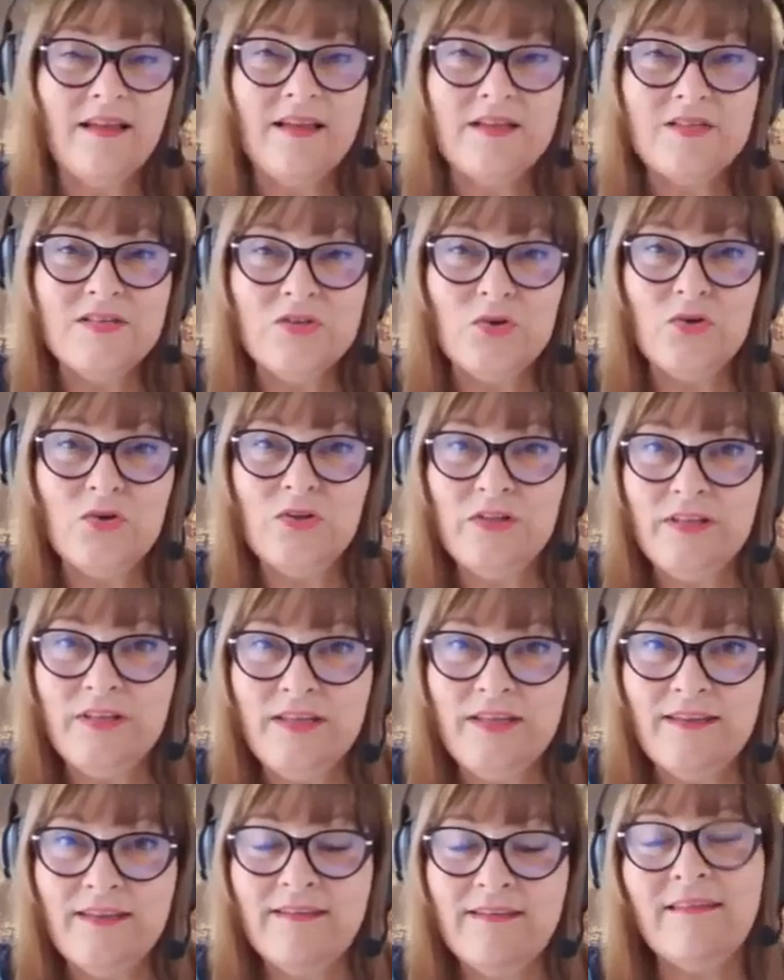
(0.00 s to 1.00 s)
I
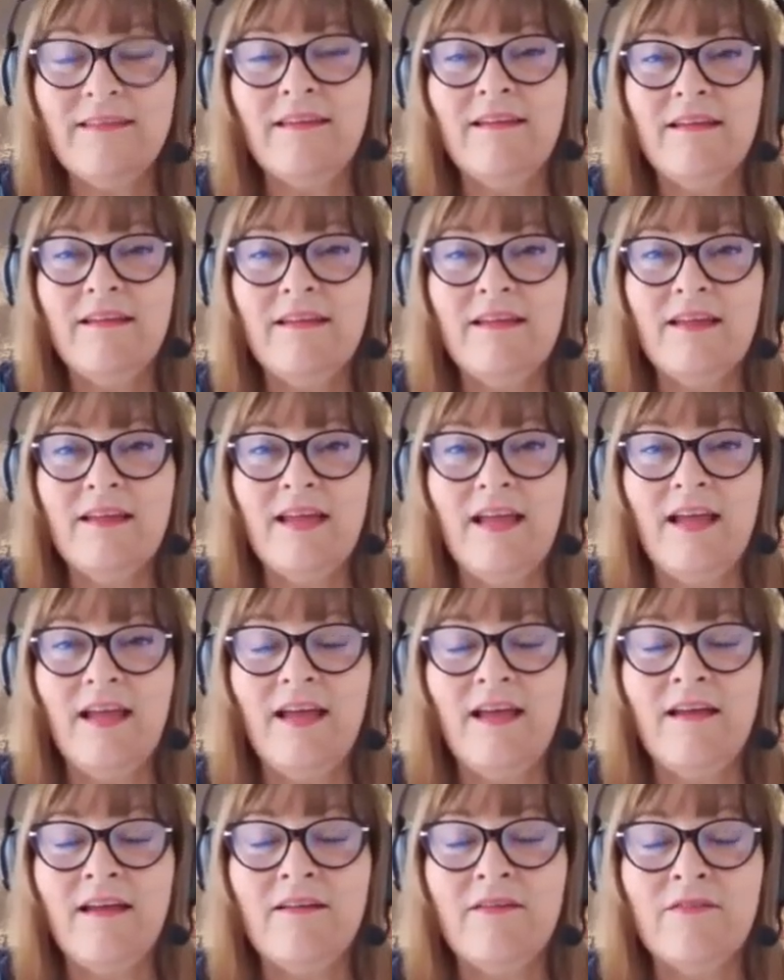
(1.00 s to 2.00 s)
certainly
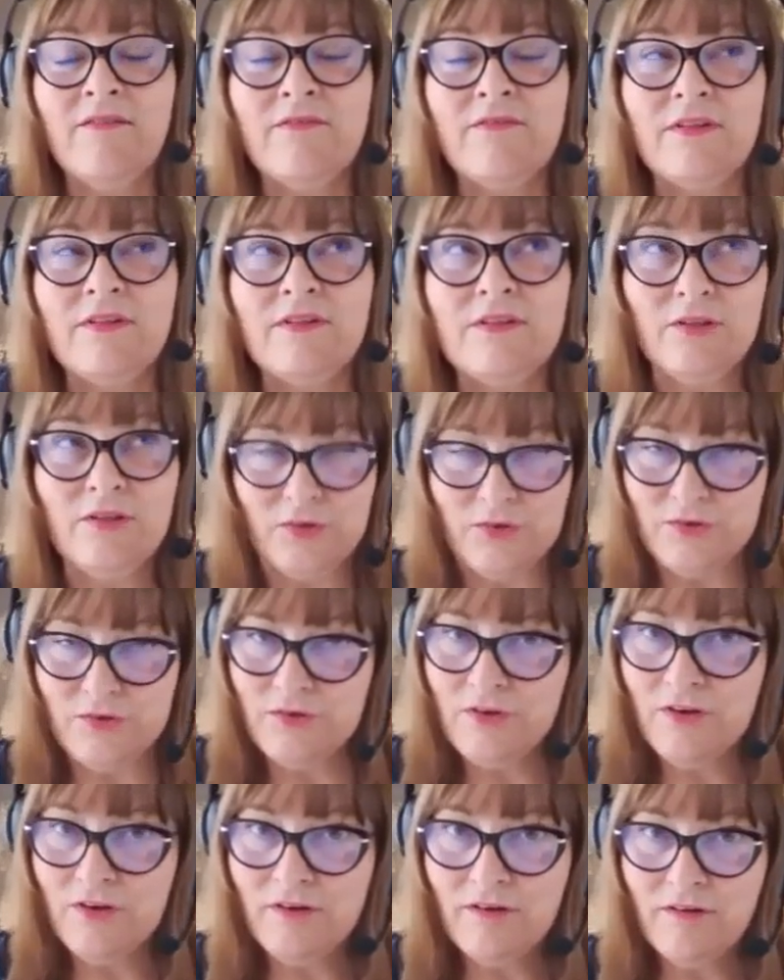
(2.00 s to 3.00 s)
have
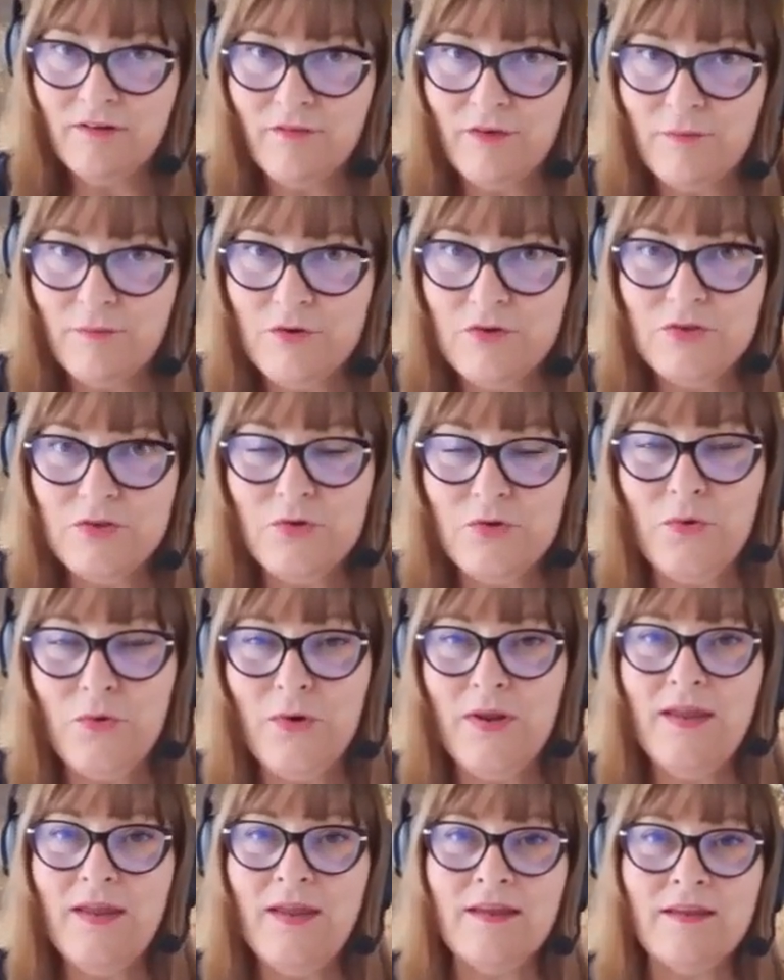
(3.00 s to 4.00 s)
learned from your
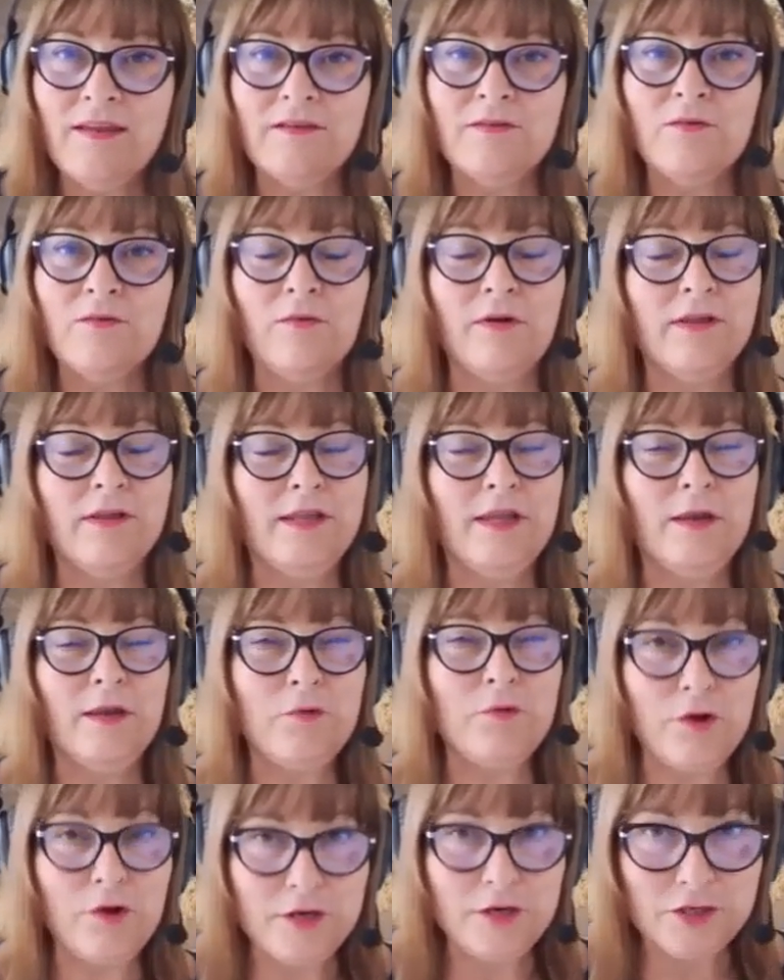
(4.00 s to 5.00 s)
story and greatly
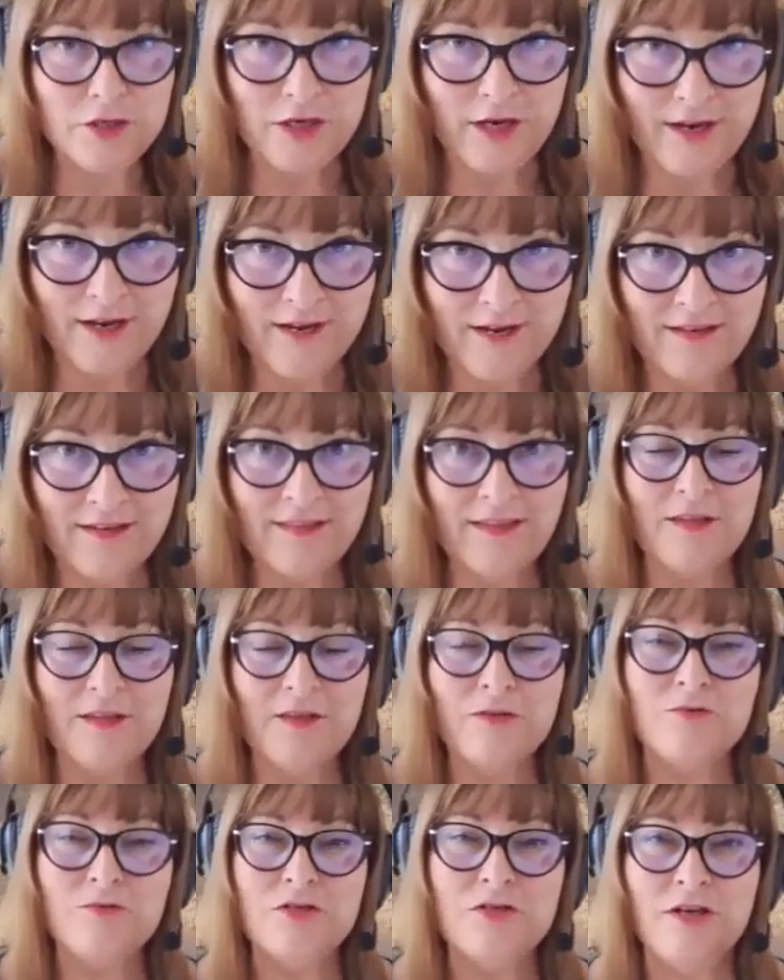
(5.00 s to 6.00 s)
appreciate that
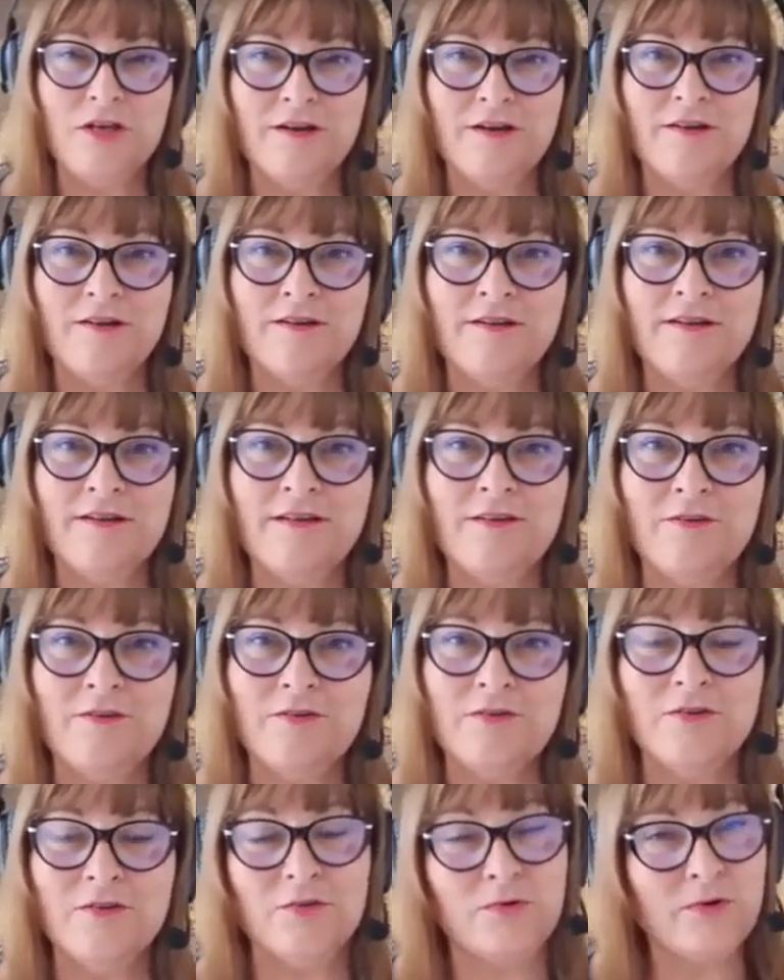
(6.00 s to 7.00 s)
you shared
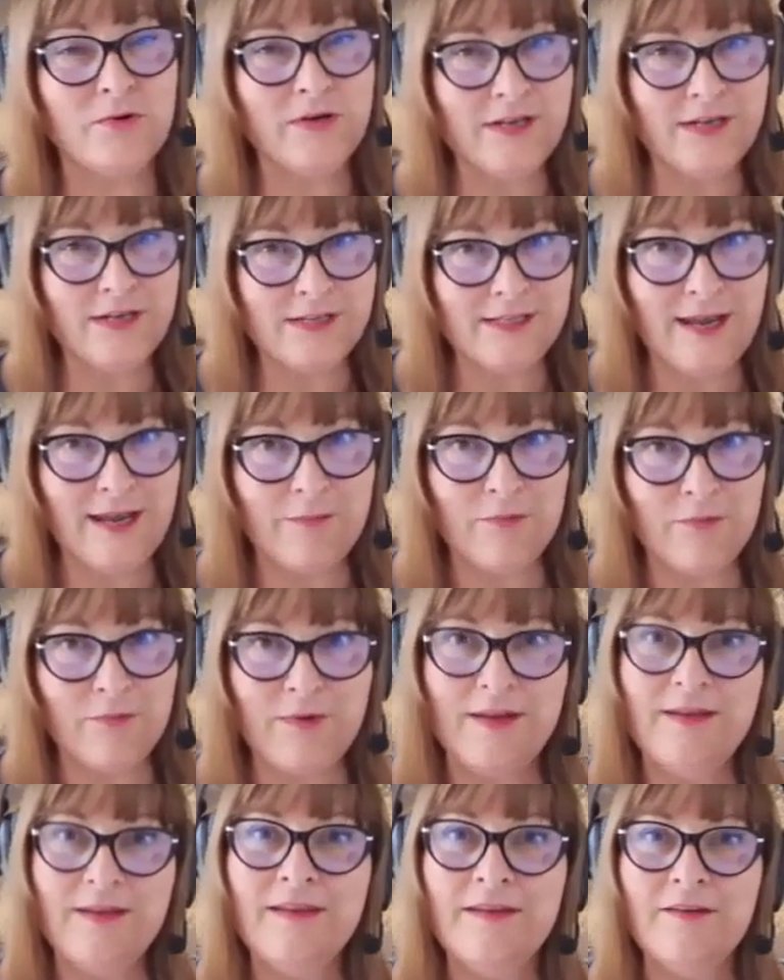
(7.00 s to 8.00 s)
your story and
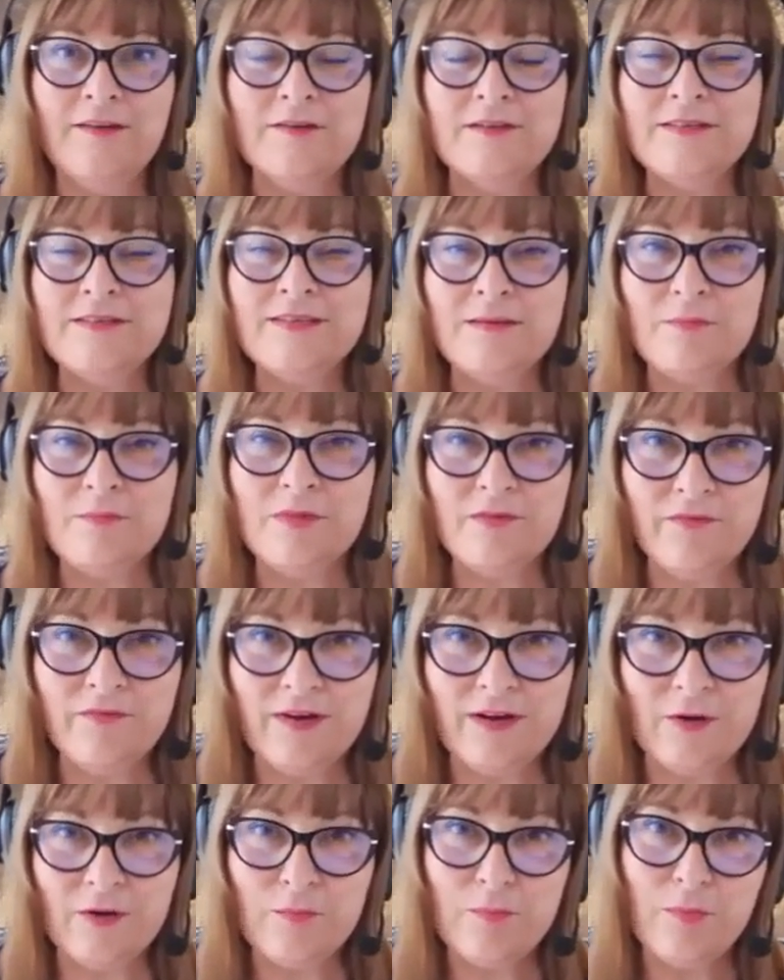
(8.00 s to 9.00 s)
elaborated on some of the
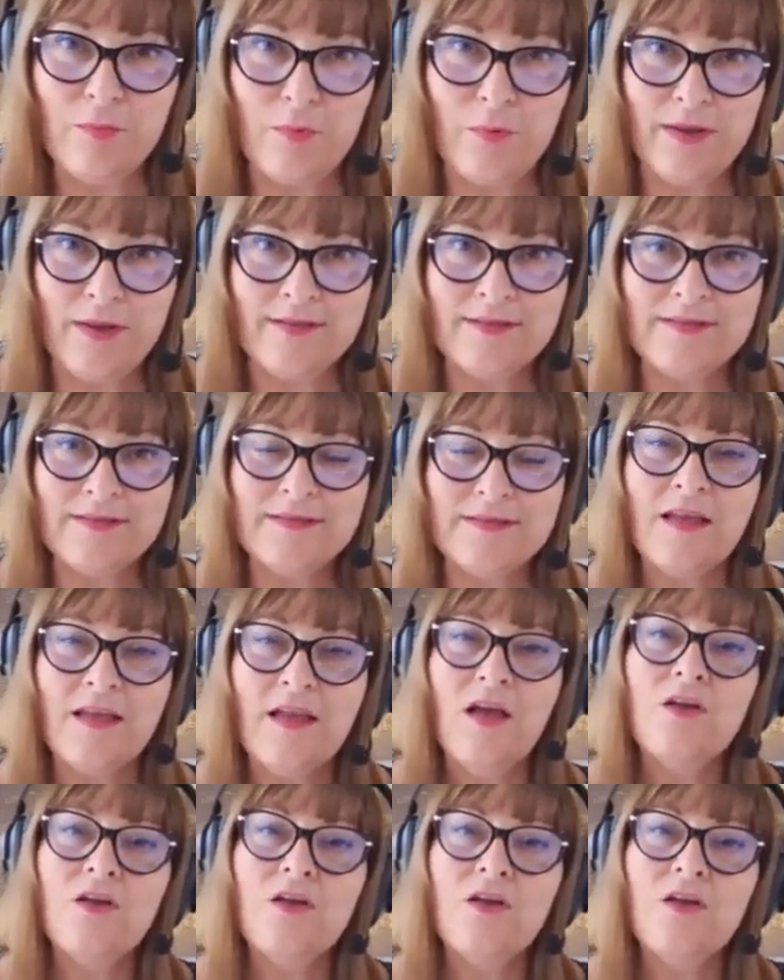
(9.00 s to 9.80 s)
finer points.